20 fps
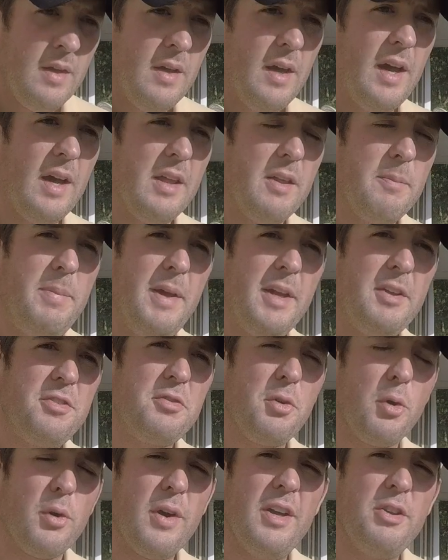The big
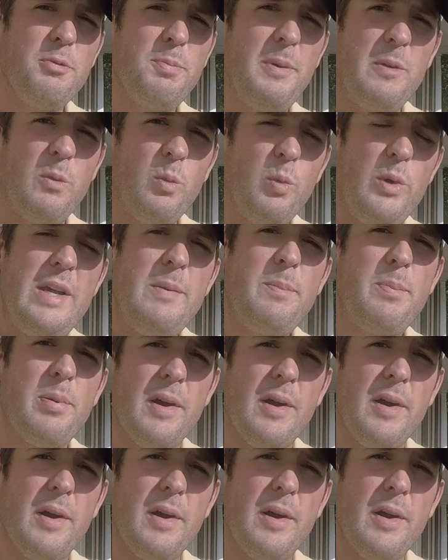story has been weed